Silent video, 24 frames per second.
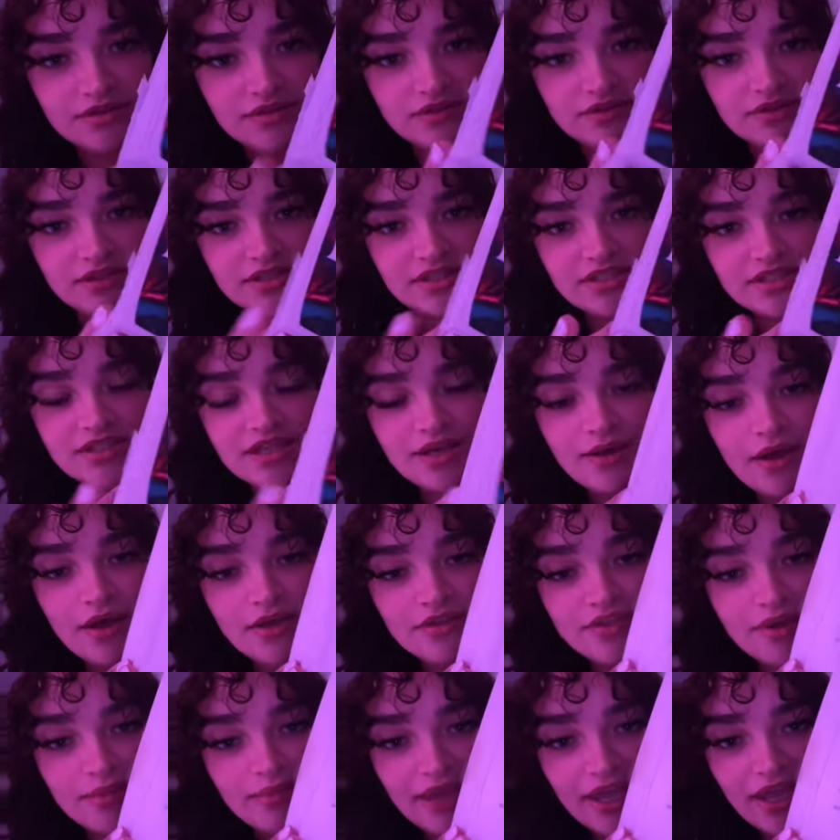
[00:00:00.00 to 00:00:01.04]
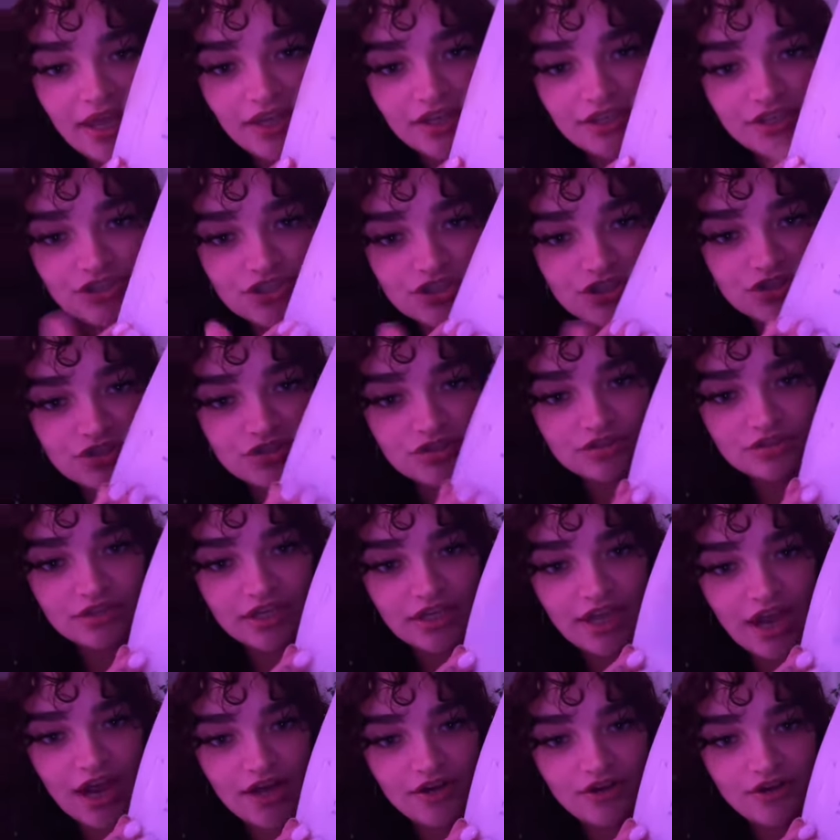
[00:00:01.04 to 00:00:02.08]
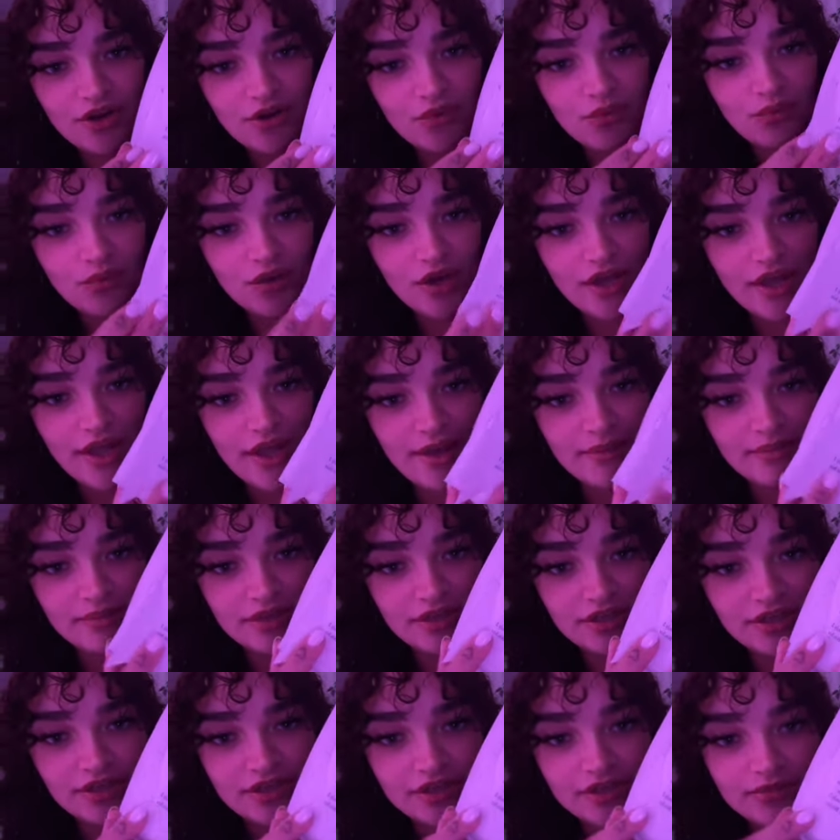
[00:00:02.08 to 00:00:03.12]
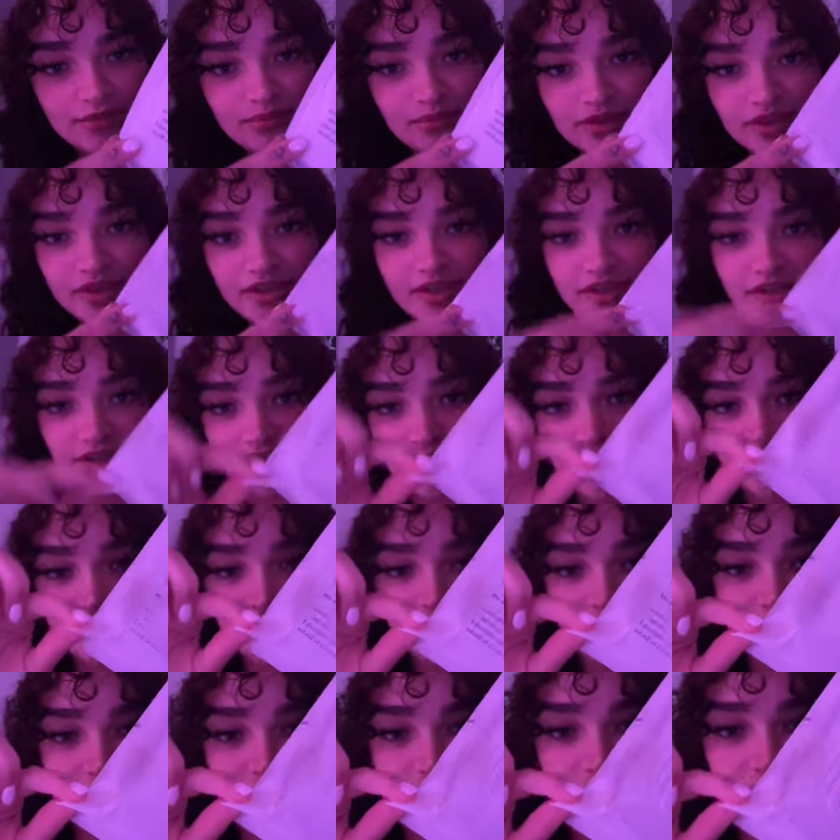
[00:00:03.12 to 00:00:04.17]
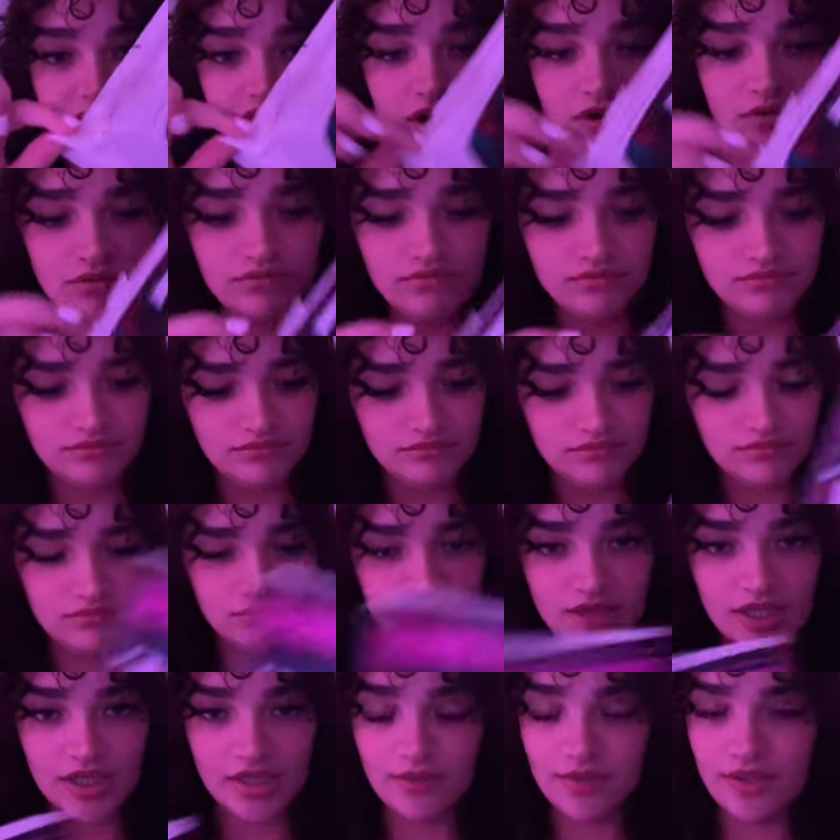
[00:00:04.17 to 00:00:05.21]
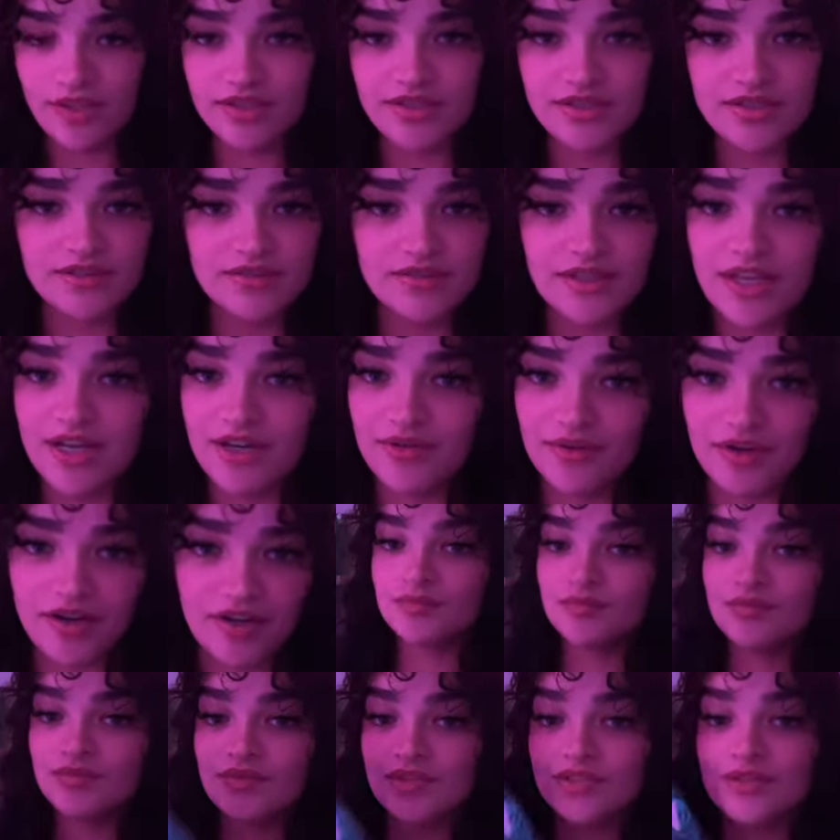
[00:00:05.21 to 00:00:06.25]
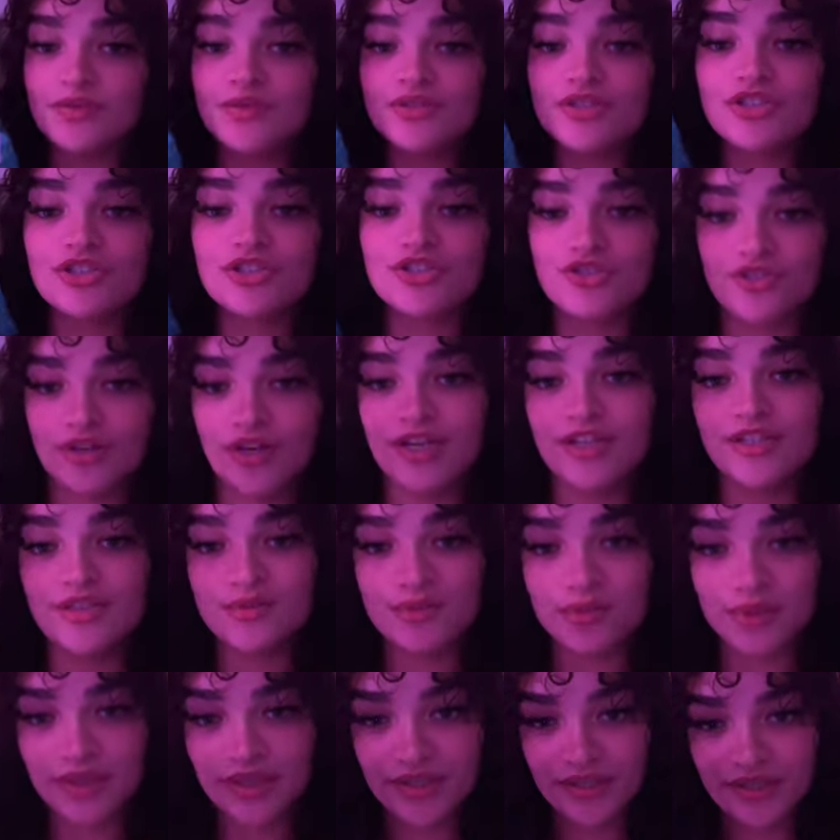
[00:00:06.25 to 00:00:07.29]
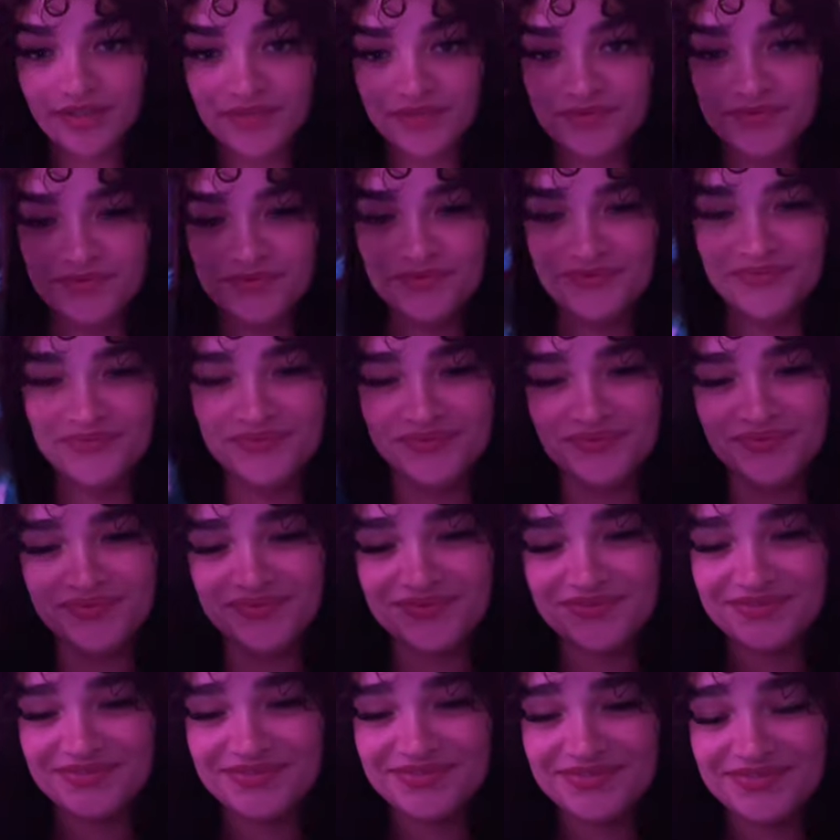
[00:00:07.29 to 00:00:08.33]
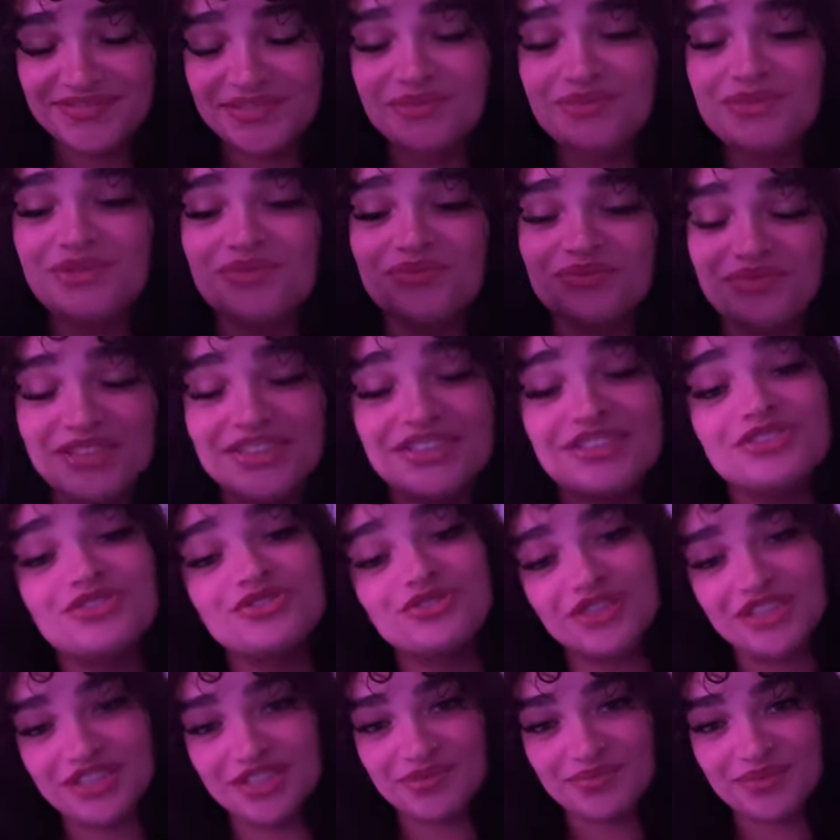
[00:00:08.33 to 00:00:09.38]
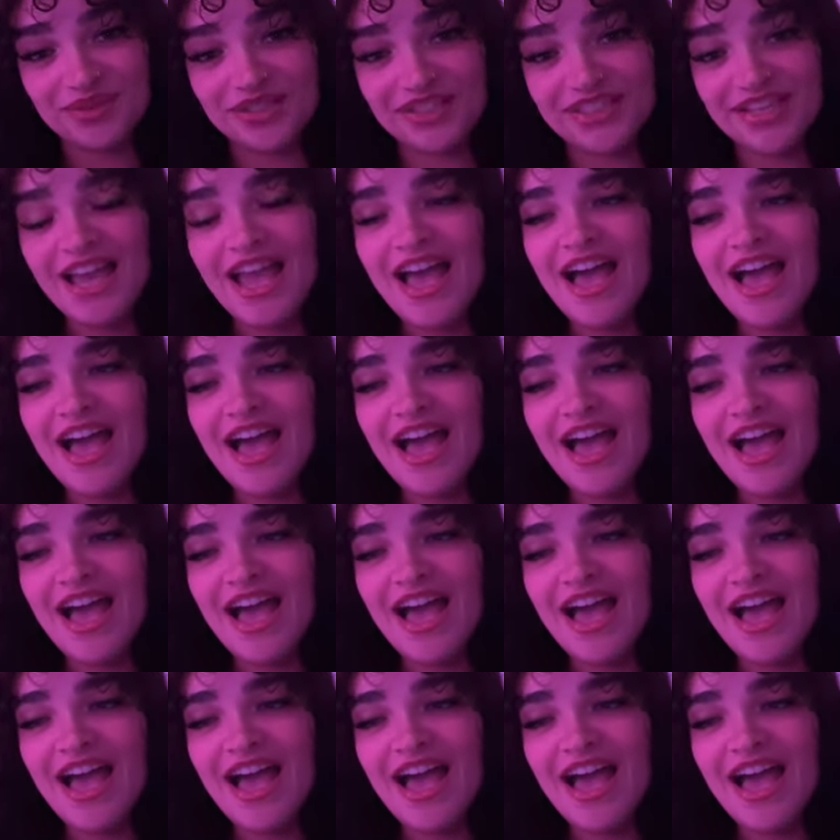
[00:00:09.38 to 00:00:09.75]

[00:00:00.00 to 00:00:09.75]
This is the page. Like, I don't know what happened here, but that shit is crazy. Oh, anyways, I don't care. This was a strange book. It was a really strange book.